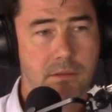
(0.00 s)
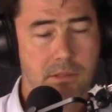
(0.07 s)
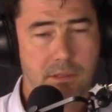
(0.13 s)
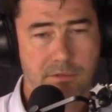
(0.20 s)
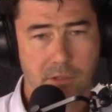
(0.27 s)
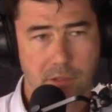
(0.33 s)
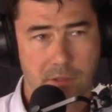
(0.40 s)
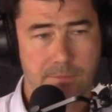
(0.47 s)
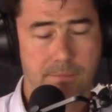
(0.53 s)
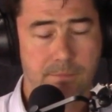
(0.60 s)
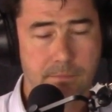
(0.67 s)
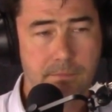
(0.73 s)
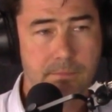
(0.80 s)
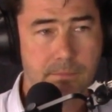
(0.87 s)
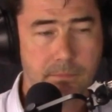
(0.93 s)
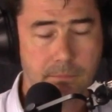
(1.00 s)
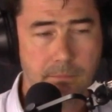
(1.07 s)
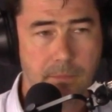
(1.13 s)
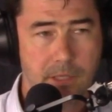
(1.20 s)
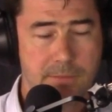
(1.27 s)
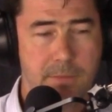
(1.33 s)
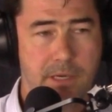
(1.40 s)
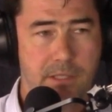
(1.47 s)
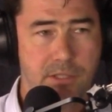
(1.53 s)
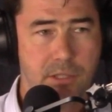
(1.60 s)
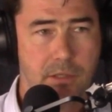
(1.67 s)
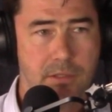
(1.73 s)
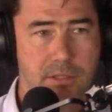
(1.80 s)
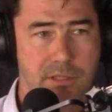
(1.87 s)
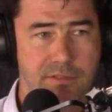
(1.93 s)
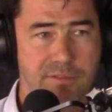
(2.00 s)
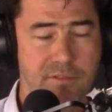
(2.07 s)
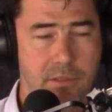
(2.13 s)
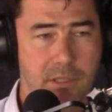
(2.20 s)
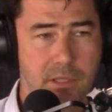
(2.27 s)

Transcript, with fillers: you've got a much better chance of